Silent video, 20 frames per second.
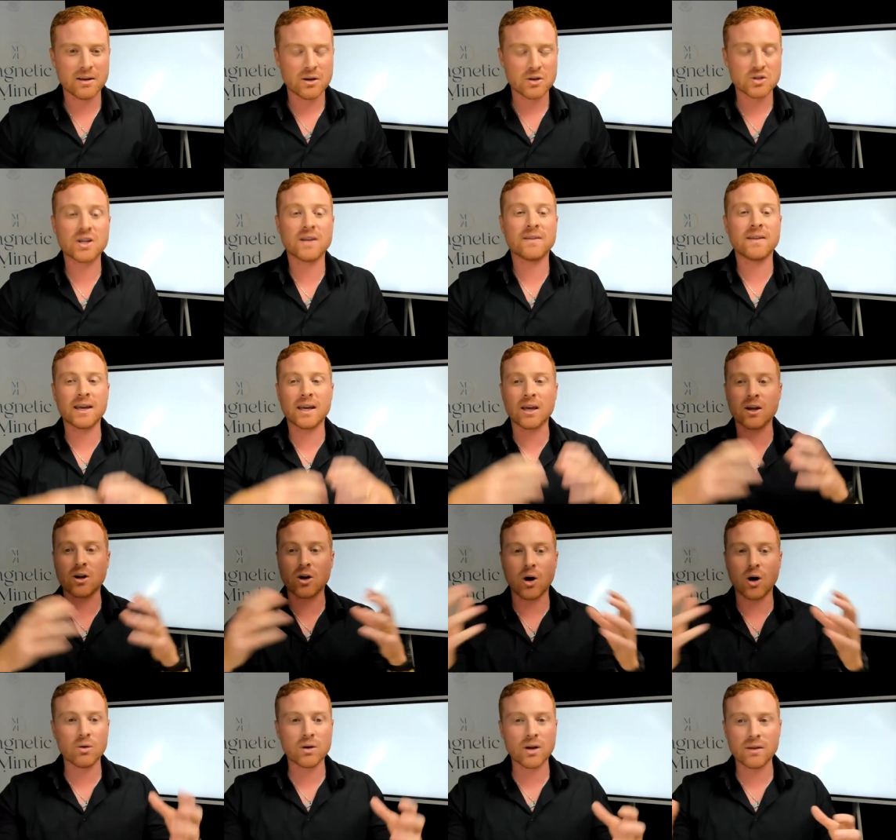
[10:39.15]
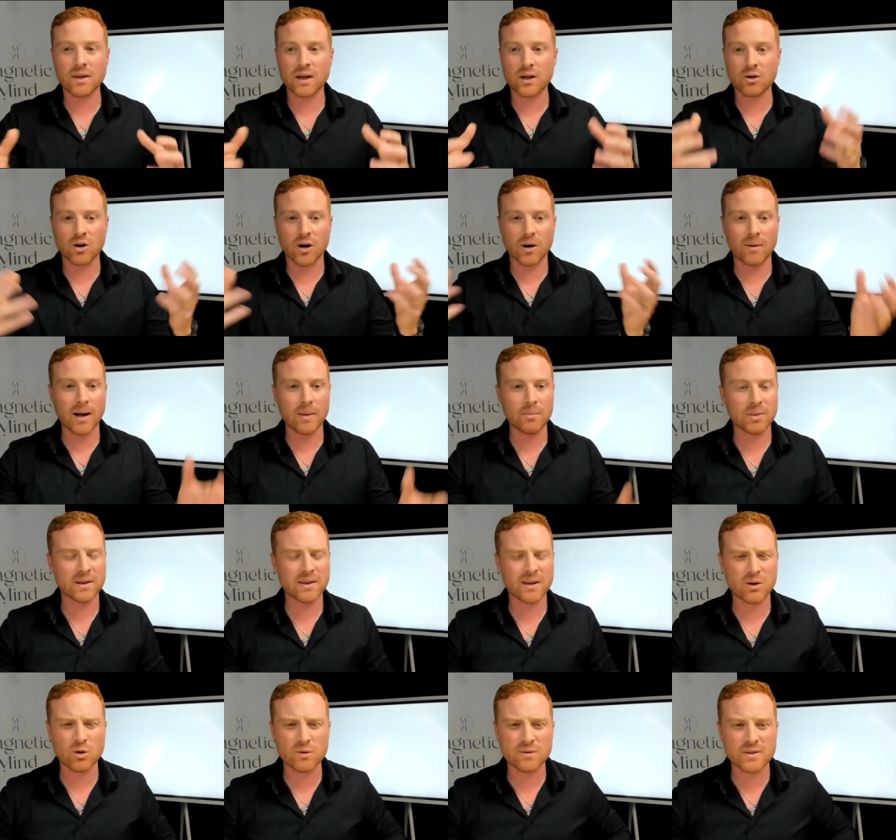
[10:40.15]
So then they get older, they grow up, and
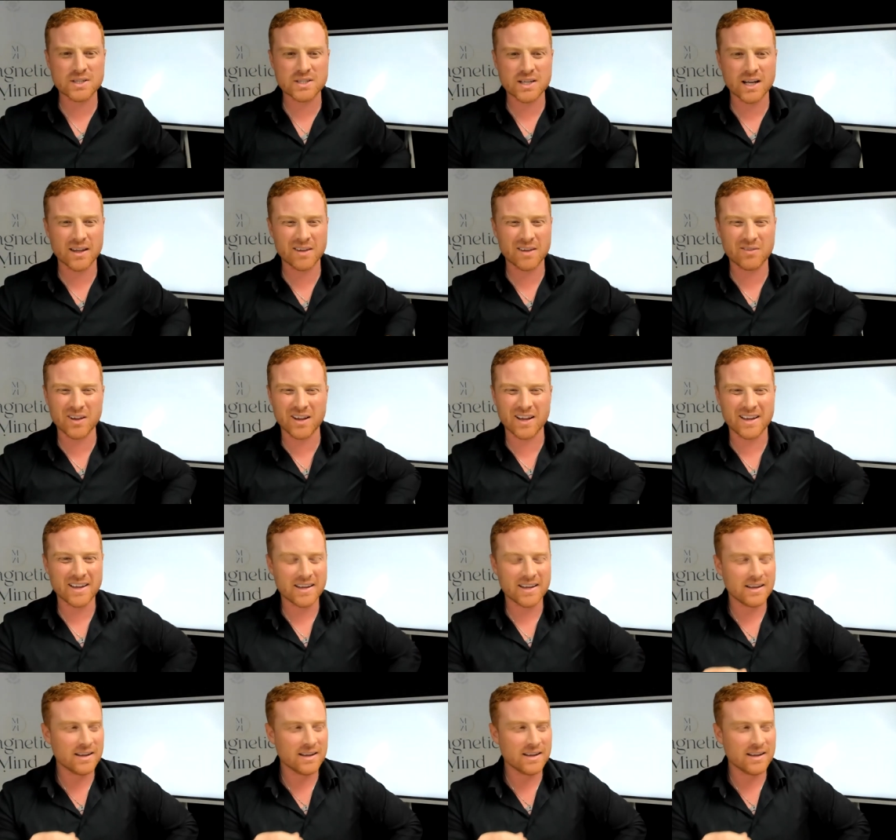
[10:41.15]
then all of a sudden they feel like,